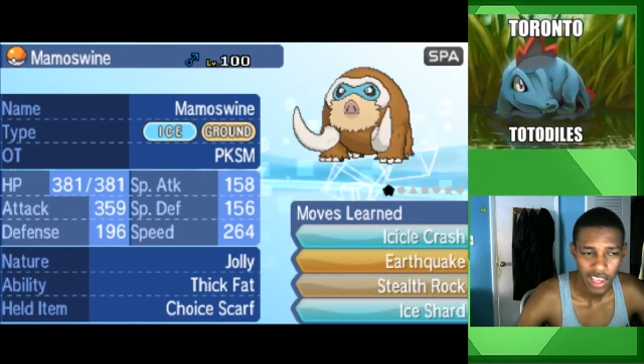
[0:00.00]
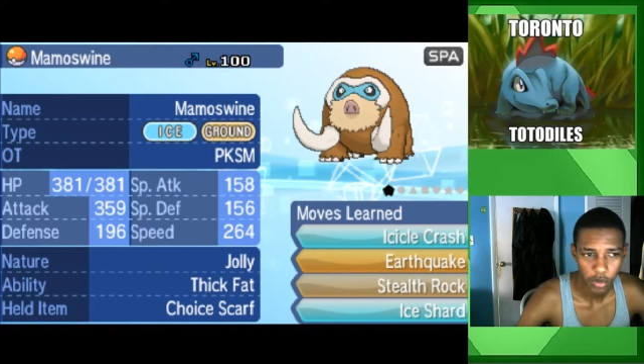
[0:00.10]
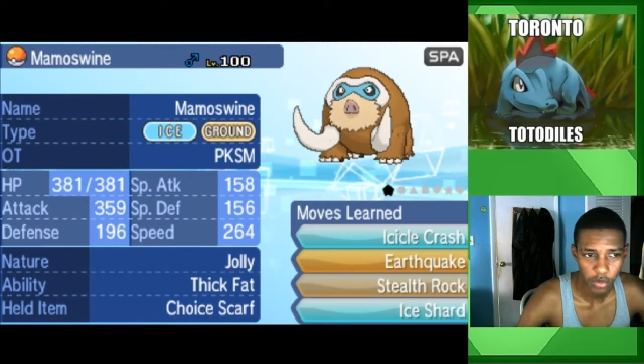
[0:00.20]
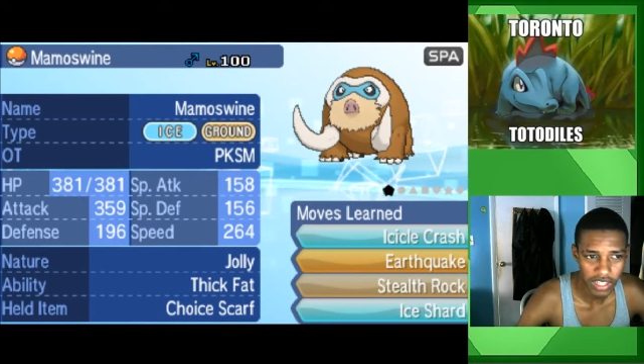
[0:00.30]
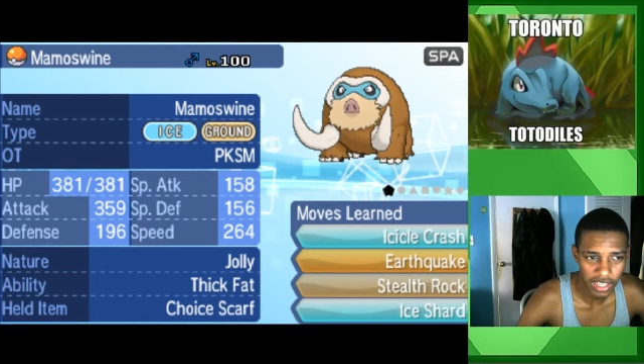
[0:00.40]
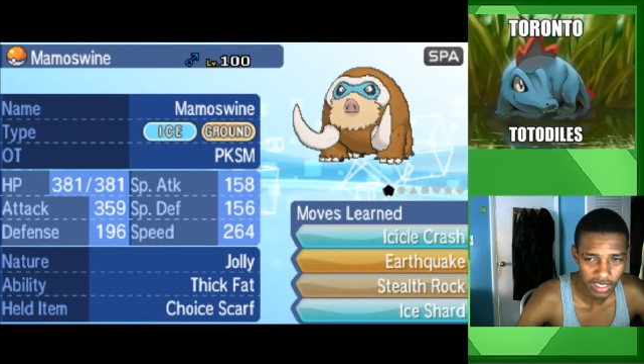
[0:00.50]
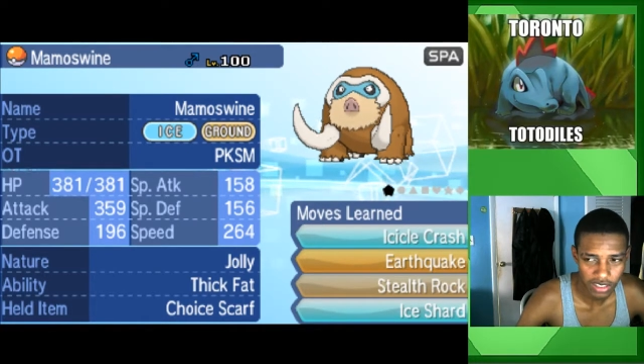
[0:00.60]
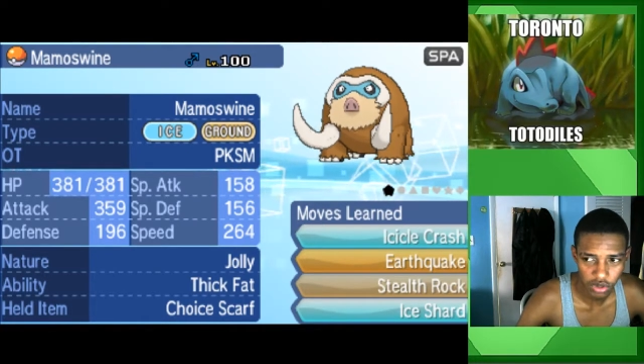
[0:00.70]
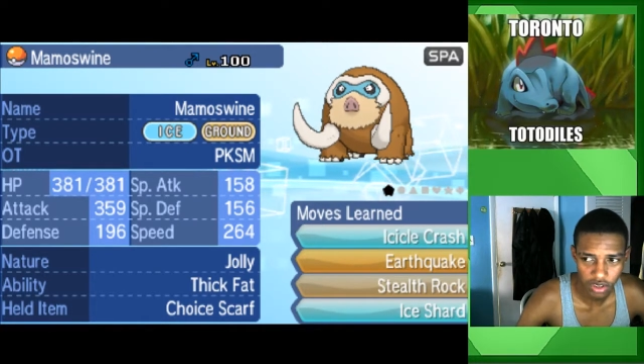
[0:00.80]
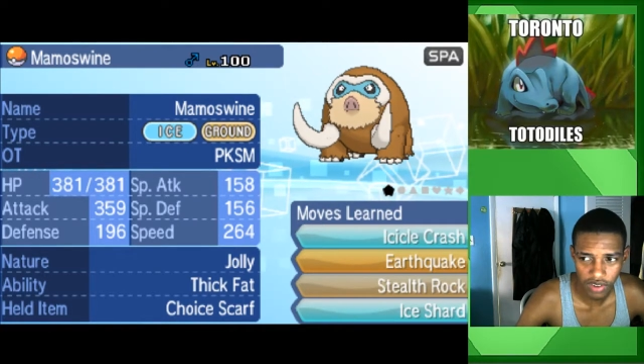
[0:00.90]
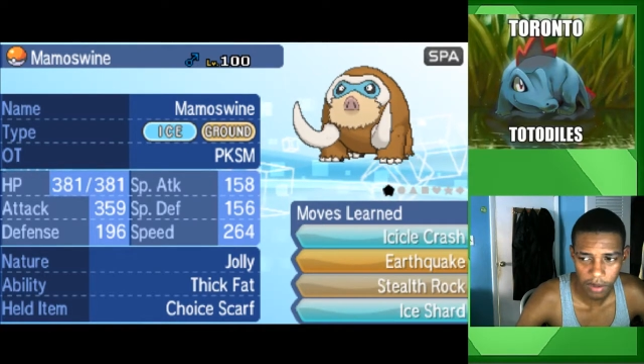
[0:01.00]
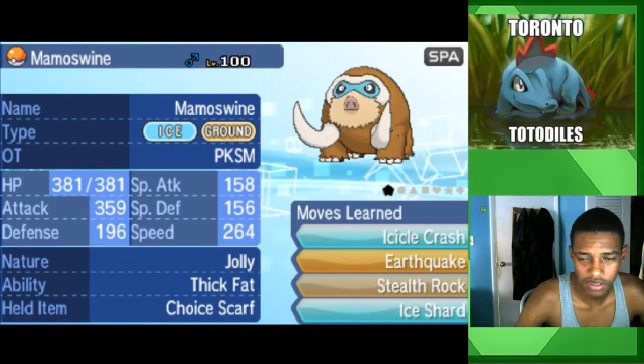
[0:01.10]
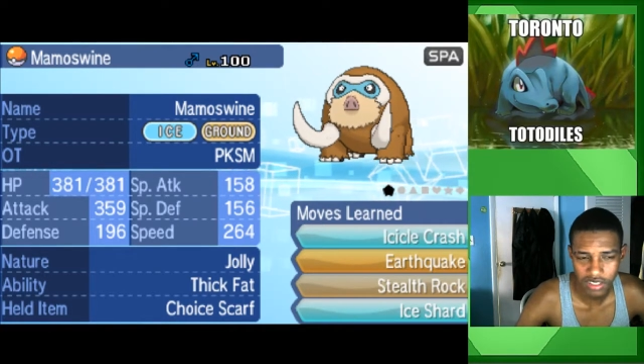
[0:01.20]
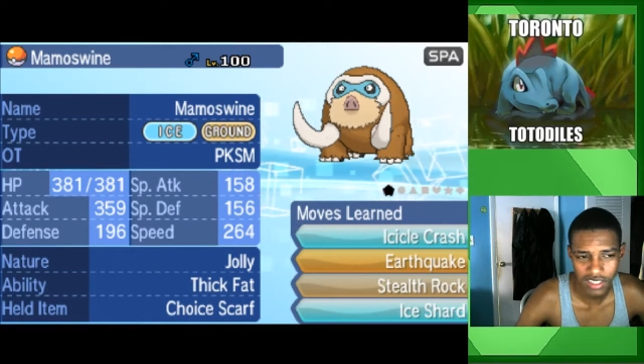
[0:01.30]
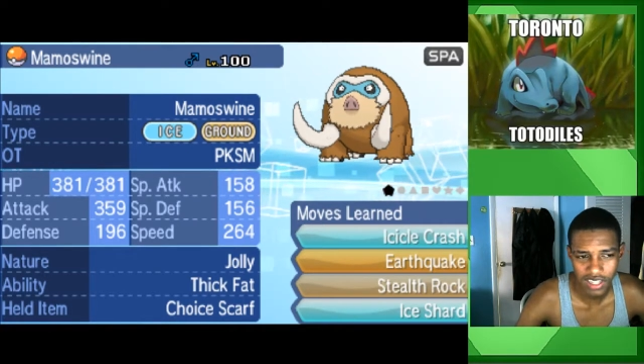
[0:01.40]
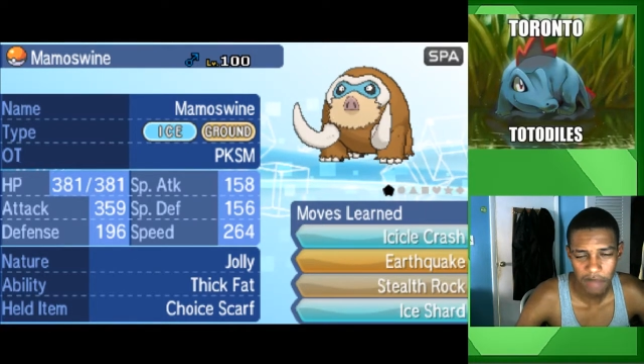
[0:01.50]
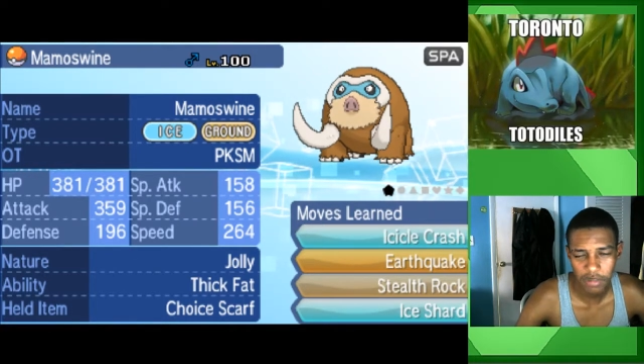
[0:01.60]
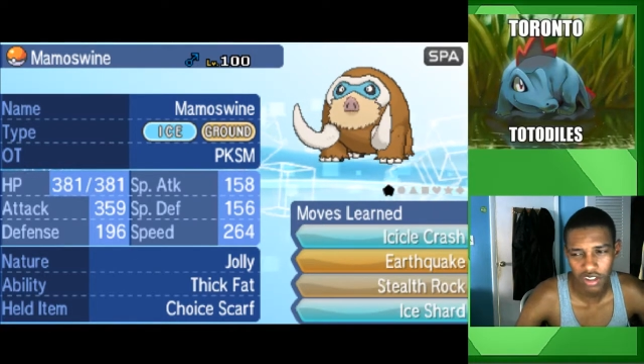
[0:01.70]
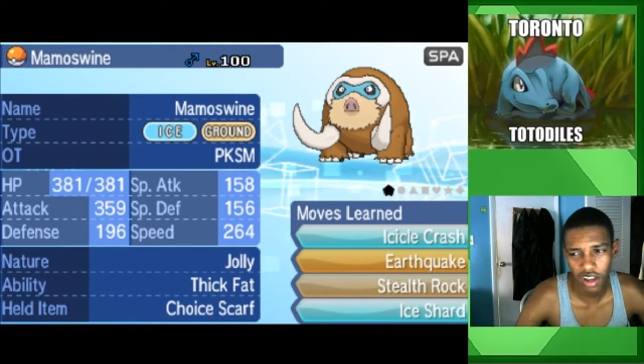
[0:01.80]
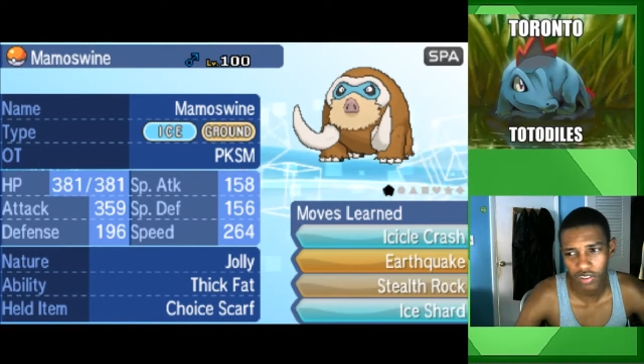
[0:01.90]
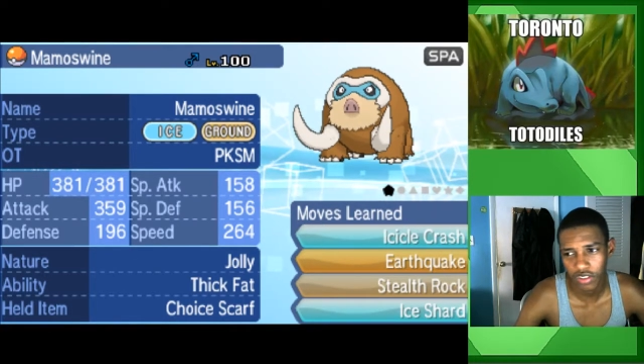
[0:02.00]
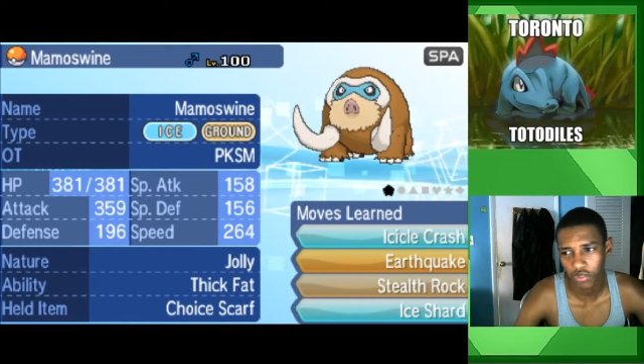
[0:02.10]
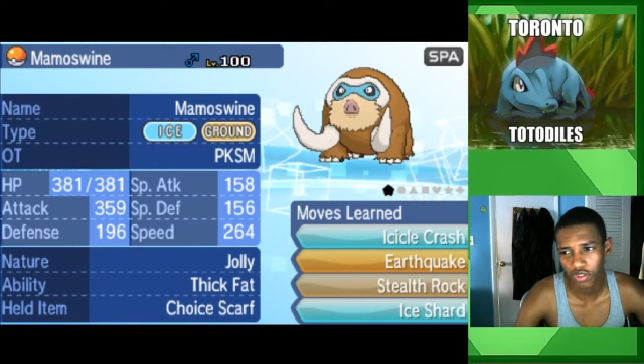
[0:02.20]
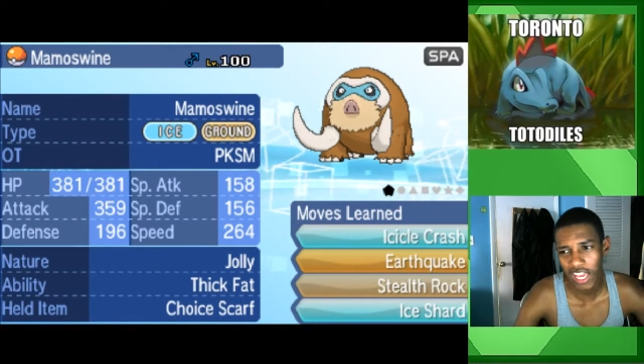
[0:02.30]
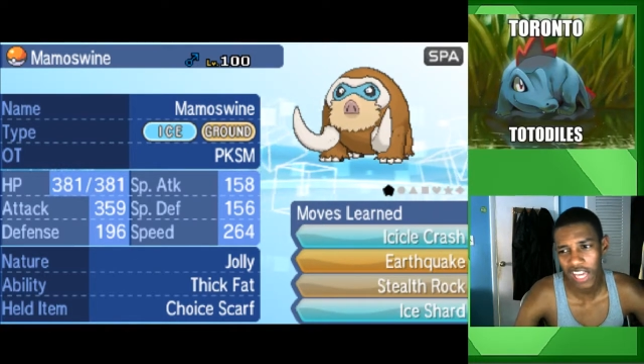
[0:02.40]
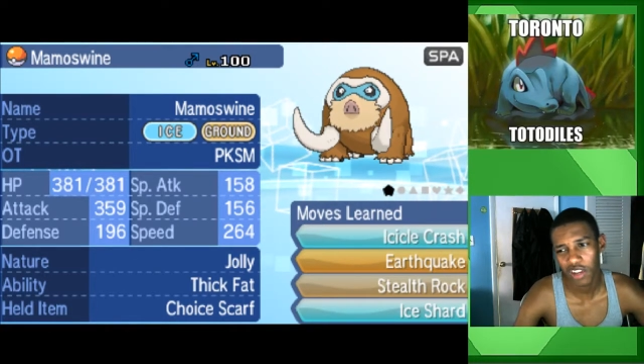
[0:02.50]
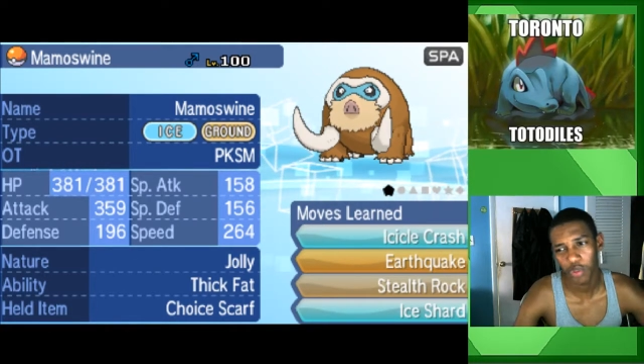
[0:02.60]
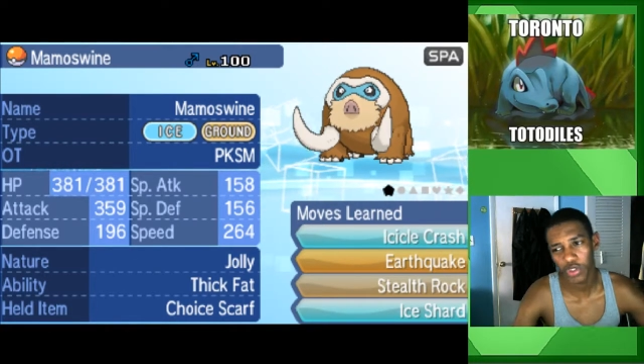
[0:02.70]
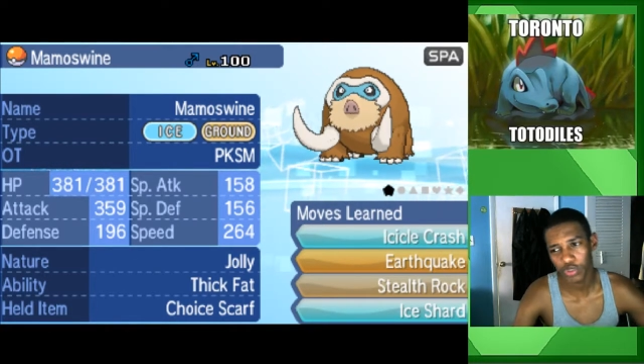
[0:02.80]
We got that 25% damage off on the Volcanic, which we